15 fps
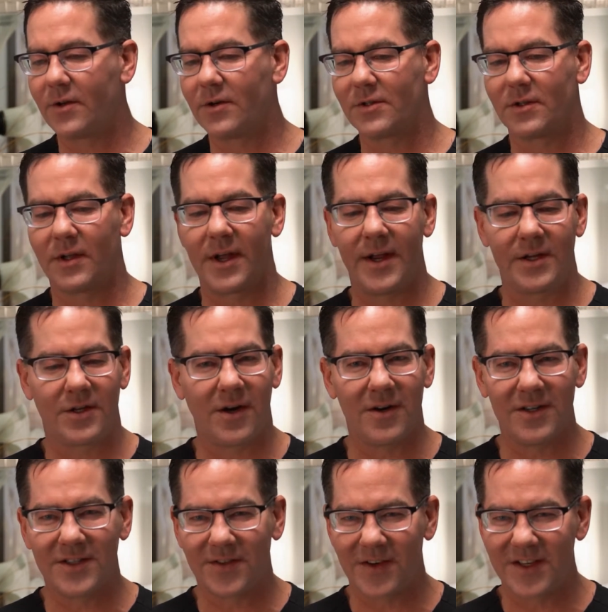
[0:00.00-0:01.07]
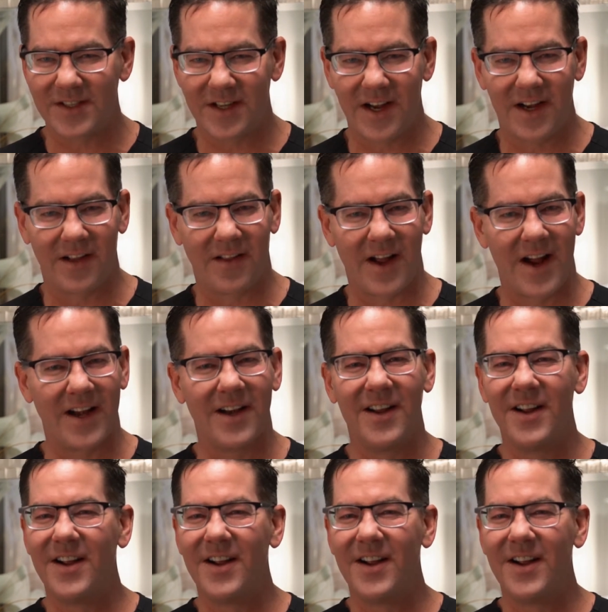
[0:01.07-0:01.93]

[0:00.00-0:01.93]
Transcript: there's lasers for cellulite.